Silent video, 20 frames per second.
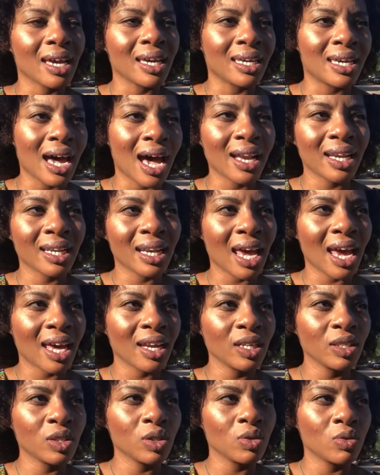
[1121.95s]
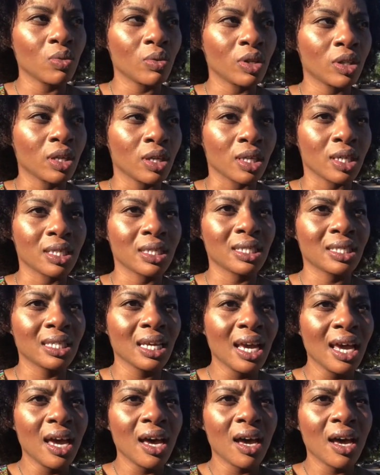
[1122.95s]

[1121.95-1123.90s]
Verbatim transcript: got an attitude with us,